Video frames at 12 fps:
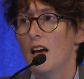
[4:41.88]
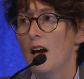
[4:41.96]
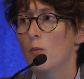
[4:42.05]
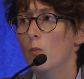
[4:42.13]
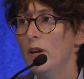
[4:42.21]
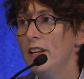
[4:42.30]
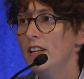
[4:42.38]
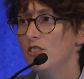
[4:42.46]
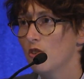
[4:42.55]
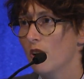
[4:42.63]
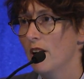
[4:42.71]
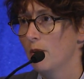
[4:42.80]
And we
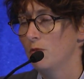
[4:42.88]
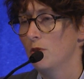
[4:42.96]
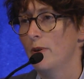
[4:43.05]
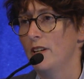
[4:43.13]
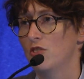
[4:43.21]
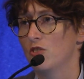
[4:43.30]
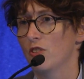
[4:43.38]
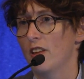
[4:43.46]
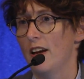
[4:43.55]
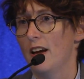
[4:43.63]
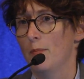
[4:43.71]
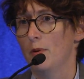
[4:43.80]
need your help to make sure
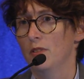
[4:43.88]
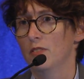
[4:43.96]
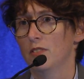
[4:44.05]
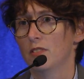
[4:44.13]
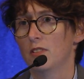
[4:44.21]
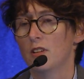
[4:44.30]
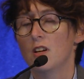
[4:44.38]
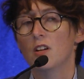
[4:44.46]
that happens.